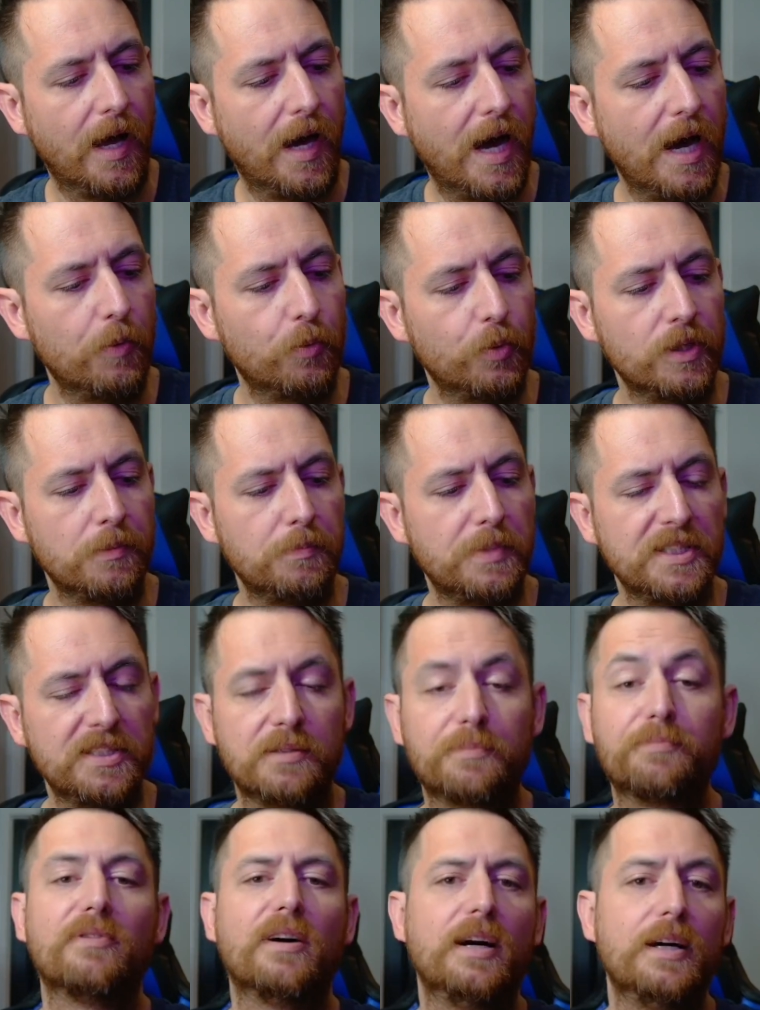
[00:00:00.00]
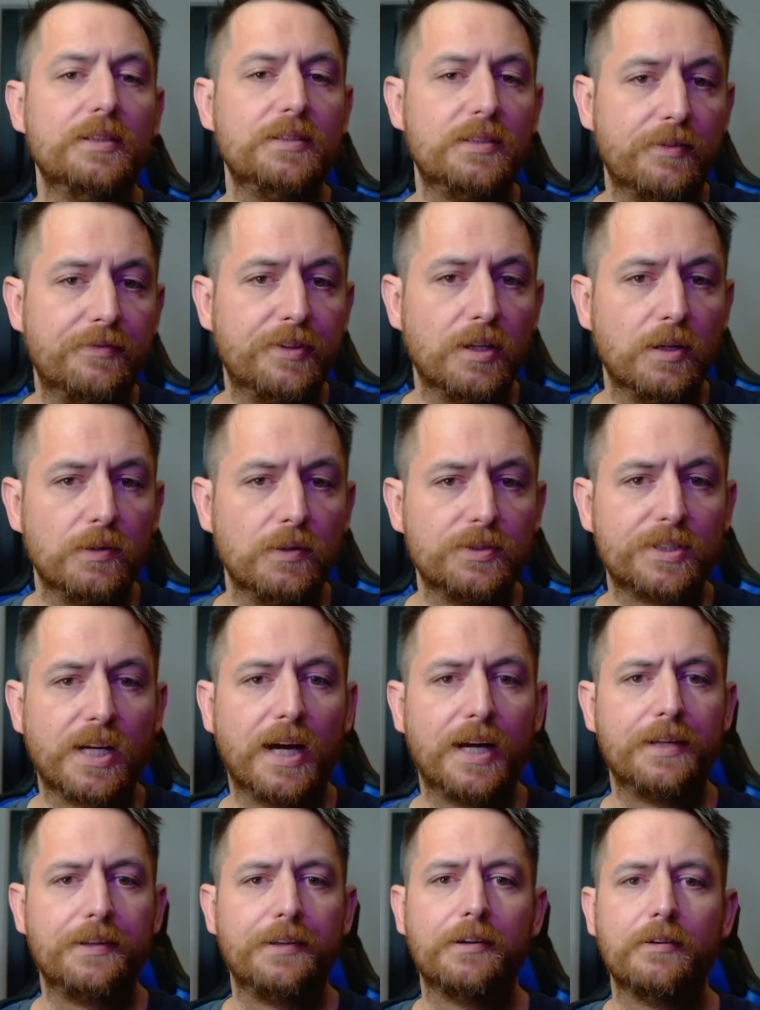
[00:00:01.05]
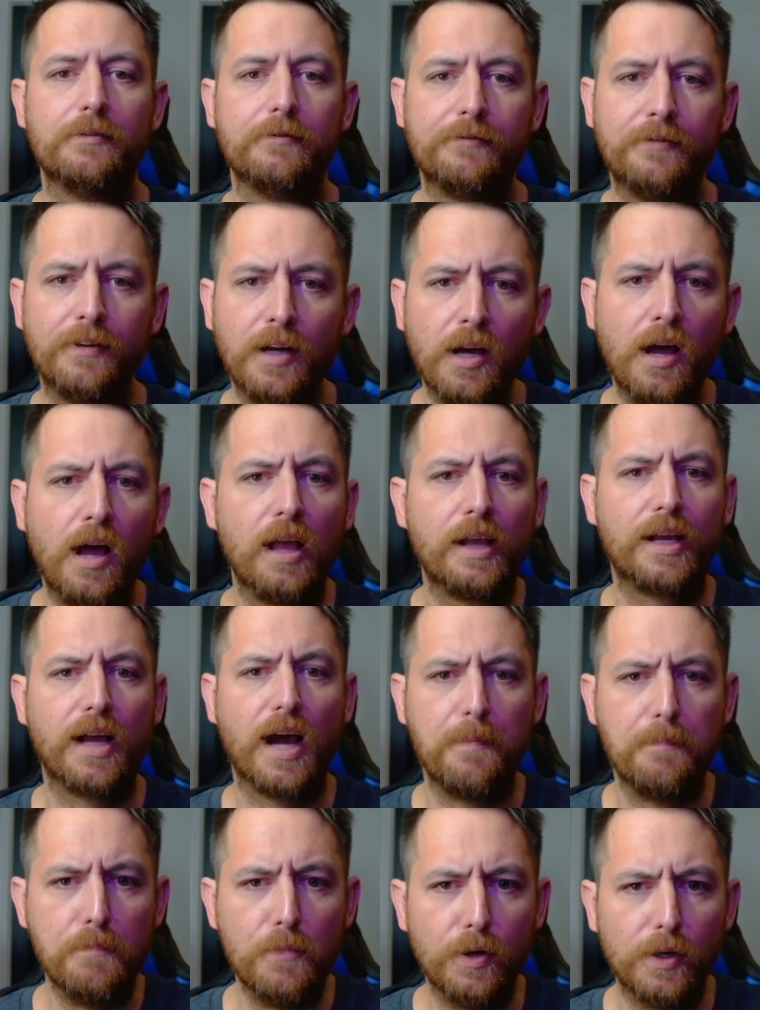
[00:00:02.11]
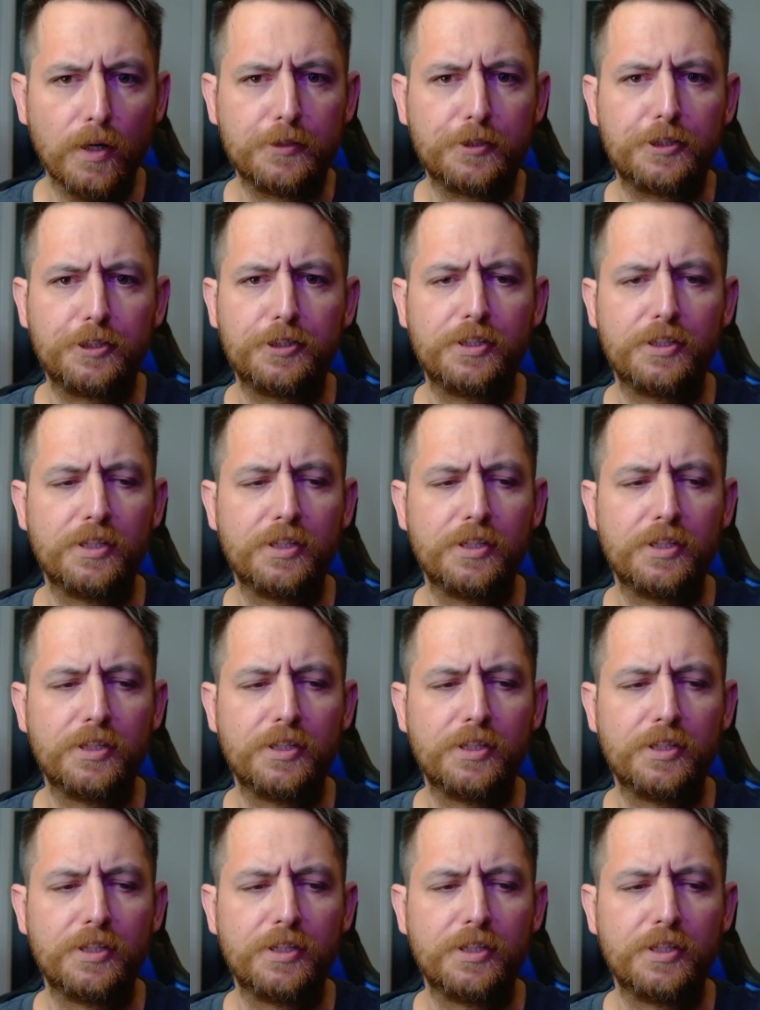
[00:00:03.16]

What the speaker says: I wouldn't be surprised if those kind of got mushed